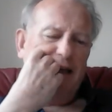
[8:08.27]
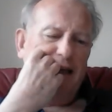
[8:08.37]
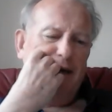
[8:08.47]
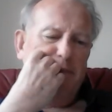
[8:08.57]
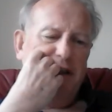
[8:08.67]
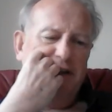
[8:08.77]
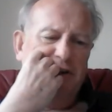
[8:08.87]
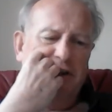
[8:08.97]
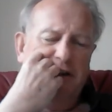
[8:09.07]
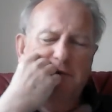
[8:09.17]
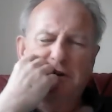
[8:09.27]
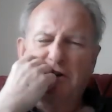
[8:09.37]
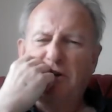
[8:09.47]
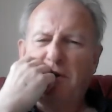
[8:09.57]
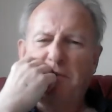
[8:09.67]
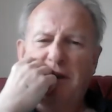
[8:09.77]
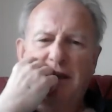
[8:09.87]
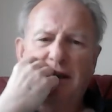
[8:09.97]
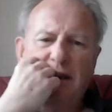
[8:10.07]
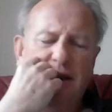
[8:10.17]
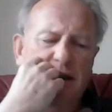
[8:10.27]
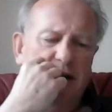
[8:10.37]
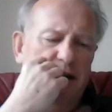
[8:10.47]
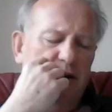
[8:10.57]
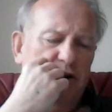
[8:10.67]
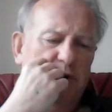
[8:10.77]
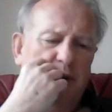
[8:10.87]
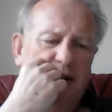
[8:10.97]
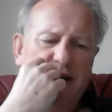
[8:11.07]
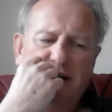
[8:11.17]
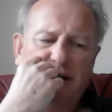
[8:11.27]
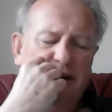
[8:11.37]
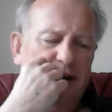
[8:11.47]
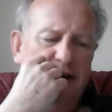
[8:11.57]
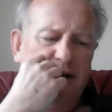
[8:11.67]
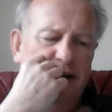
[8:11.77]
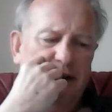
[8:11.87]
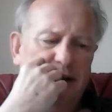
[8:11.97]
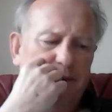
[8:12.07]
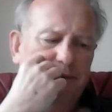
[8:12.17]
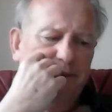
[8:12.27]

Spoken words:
epic journey with so many twists and turns in it.